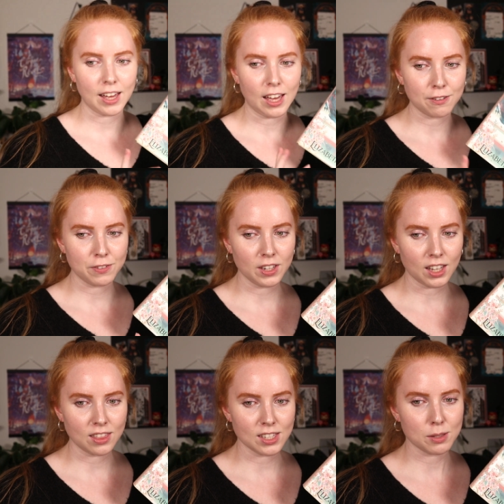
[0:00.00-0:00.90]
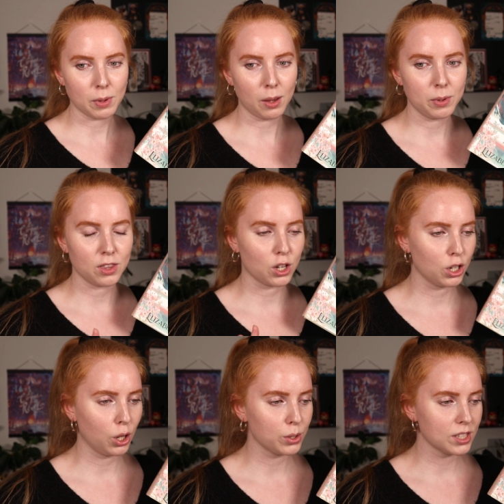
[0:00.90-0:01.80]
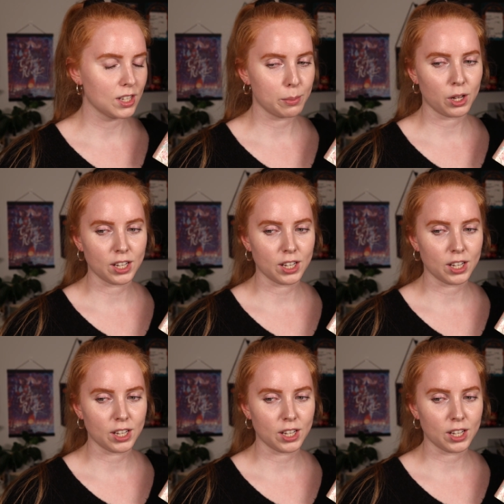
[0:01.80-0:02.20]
I feel like this might be the closest that I'm gonna